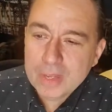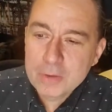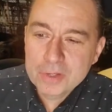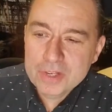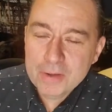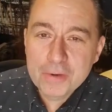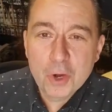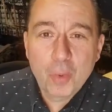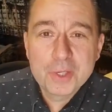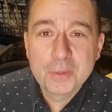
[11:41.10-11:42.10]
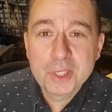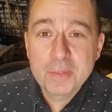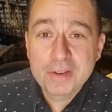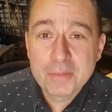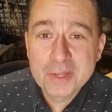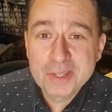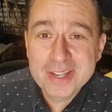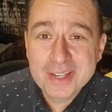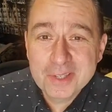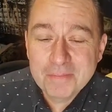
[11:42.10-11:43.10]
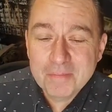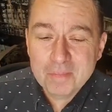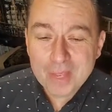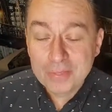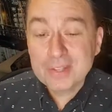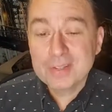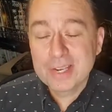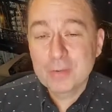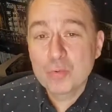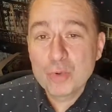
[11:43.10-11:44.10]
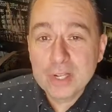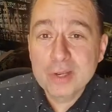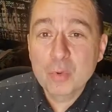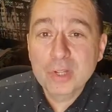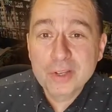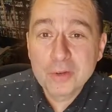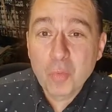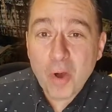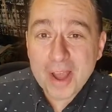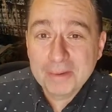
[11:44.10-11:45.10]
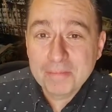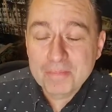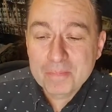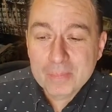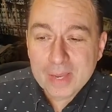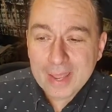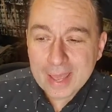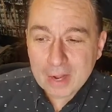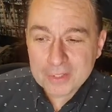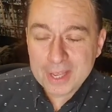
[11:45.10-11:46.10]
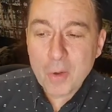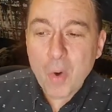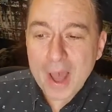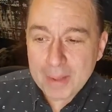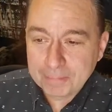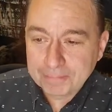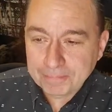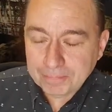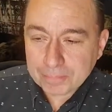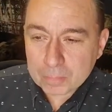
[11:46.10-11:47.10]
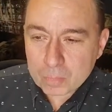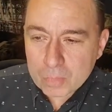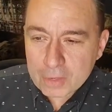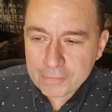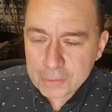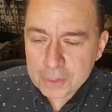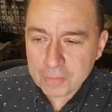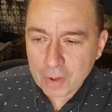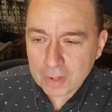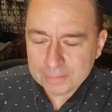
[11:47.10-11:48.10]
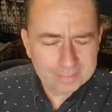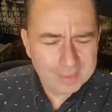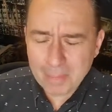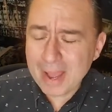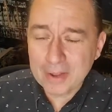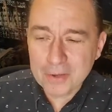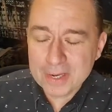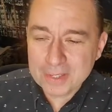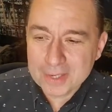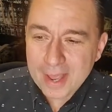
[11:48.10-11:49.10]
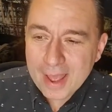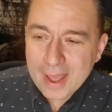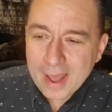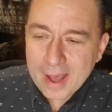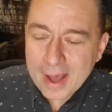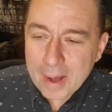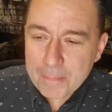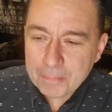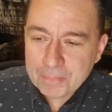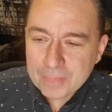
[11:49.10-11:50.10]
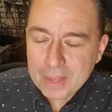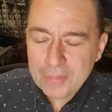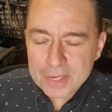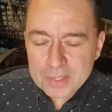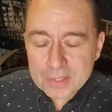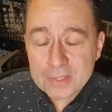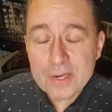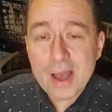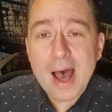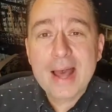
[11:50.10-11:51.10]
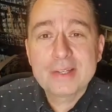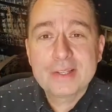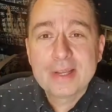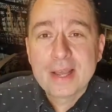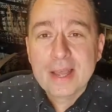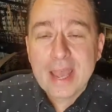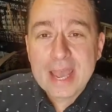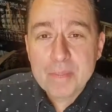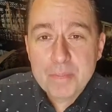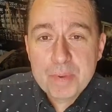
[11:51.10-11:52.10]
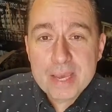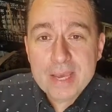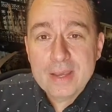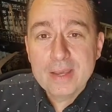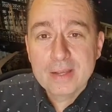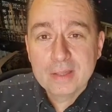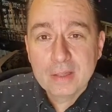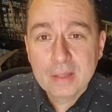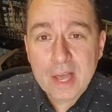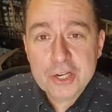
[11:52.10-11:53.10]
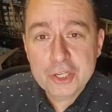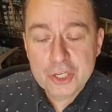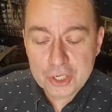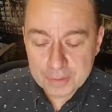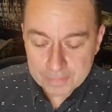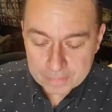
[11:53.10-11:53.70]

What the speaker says: You just never know what to expect from these things. This is a really, really good wine. And I'll tell you why. First of all, my goodness, this is not a big, lush,